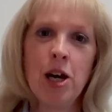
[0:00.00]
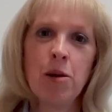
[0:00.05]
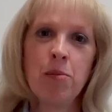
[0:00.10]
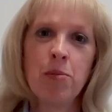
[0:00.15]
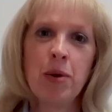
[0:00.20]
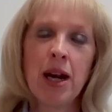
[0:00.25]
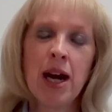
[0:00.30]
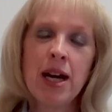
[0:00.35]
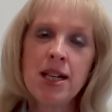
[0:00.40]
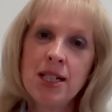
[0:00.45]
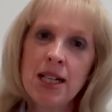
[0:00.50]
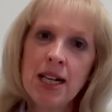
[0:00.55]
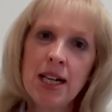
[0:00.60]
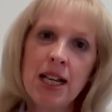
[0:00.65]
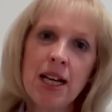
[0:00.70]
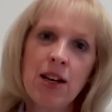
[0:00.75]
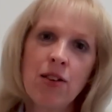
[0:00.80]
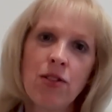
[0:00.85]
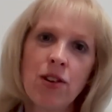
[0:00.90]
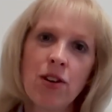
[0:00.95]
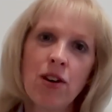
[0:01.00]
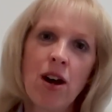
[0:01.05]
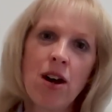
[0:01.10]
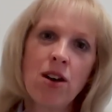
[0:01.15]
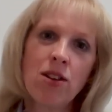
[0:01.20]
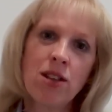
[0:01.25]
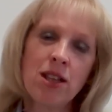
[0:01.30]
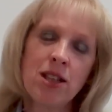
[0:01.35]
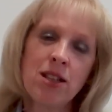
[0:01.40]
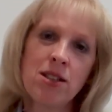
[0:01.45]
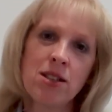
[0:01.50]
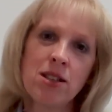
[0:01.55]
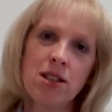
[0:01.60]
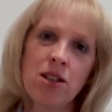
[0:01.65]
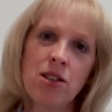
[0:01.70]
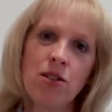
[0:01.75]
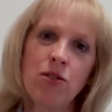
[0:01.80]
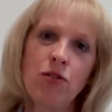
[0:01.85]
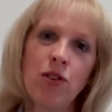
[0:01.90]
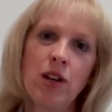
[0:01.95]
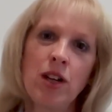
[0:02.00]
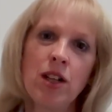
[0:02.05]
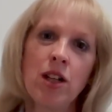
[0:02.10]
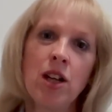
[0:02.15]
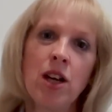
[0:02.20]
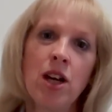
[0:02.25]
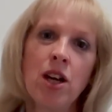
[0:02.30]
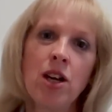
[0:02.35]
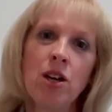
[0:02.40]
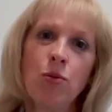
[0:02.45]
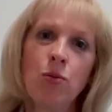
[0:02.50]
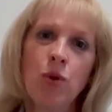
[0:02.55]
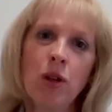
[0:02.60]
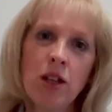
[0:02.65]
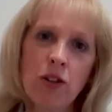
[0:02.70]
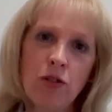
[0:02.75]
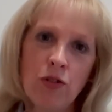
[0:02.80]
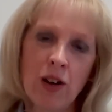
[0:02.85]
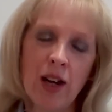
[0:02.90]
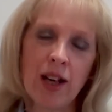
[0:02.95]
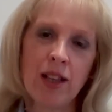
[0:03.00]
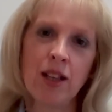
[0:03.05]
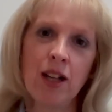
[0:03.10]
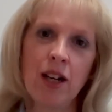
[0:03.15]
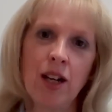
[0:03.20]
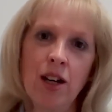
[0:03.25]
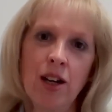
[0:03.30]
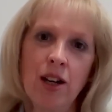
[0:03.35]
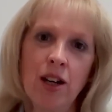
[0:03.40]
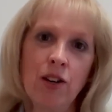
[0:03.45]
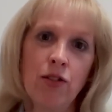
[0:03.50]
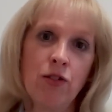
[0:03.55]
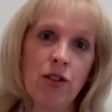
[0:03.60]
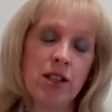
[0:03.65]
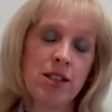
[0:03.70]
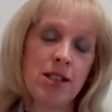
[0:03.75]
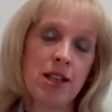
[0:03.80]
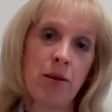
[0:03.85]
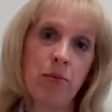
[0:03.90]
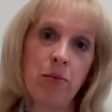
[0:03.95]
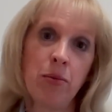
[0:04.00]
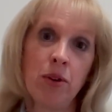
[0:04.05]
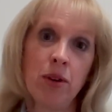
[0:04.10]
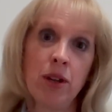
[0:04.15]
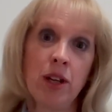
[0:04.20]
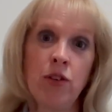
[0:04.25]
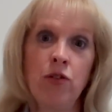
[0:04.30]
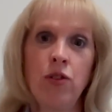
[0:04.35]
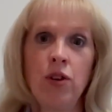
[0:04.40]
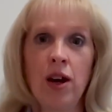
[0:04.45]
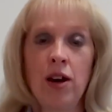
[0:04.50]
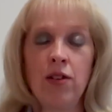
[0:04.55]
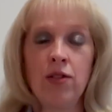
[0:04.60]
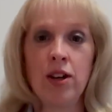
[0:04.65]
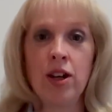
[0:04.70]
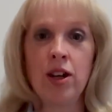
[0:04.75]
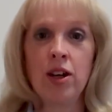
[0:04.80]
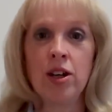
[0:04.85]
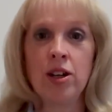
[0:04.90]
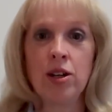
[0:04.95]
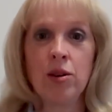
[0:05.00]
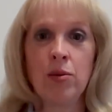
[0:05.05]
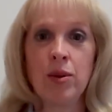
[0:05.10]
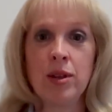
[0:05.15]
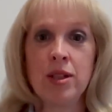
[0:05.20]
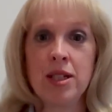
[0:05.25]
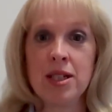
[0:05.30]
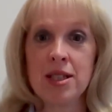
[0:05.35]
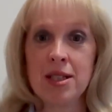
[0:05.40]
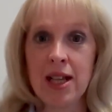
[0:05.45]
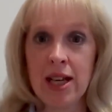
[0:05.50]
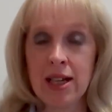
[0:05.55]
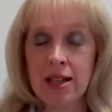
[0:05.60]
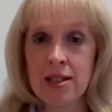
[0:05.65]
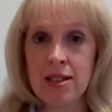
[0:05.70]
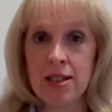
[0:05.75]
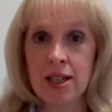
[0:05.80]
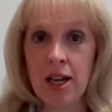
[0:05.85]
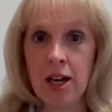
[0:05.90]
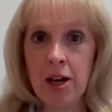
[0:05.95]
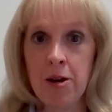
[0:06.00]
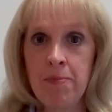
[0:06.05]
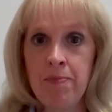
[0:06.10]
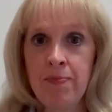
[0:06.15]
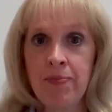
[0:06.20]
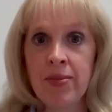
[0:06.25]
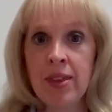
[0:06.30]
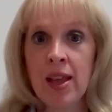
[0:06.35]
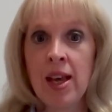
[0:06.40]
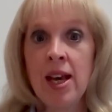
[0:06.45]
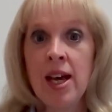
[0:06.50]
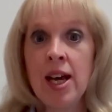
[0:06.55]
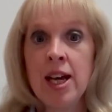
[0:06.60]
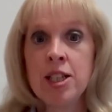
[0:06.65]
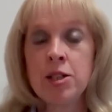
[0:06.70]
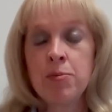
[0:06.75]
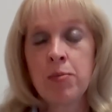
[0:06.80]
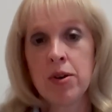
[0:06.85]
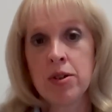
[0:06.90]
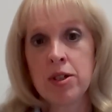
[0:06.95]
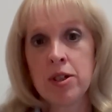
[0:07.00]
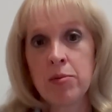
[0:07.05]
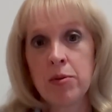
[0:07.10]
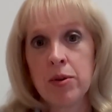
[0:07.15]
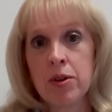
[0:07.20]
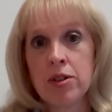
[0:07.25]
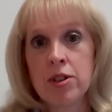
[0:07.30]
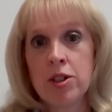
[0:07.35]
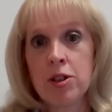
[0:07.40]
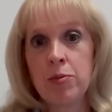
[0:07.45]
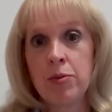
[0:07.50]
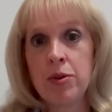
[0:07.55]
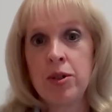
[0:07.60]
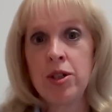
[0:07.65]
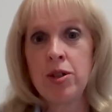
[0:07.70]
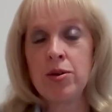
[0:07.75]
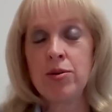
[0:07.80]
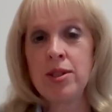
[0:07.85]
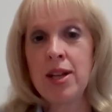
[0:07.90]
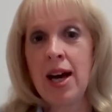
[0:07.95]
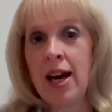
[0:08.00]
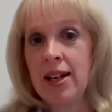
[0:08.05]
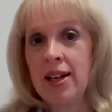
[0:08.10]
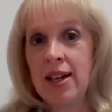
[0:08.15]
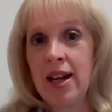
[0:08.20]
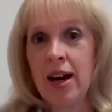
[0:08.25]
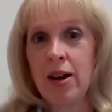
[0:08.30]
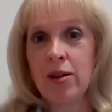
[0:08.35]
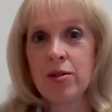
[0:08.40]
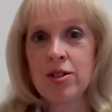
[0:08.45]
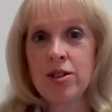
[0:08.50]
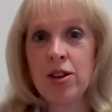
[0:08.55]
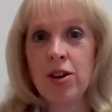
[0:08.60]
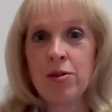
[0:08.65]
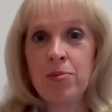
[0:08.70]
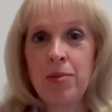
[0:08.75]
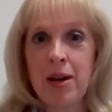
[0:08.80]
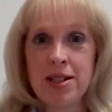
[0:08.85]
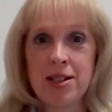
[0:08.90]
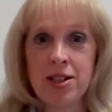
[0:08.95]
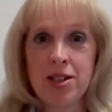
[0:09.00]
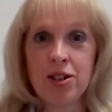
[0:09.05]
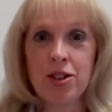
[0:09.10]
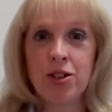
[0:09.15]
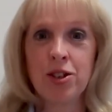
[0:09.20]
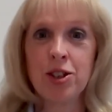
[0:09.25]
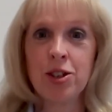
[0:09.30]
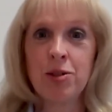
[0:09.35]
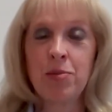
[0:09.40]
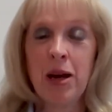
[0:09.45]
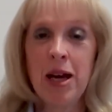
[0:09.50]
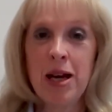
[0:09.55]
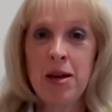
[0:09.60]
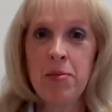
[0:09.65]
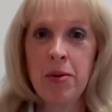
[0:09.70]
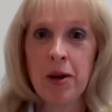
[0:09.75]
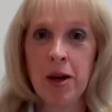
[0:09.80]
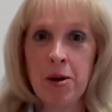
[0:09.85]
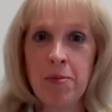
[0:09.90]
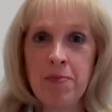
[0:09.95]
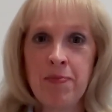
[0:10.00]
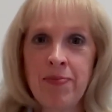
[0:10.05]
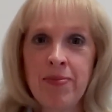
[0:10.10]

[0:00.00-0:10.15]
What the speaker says: But ideally, if there are things that you feel will affect the learning, for example, if you have a learner with dyslexia, it's possible to produce handouts on pastel coloured paper.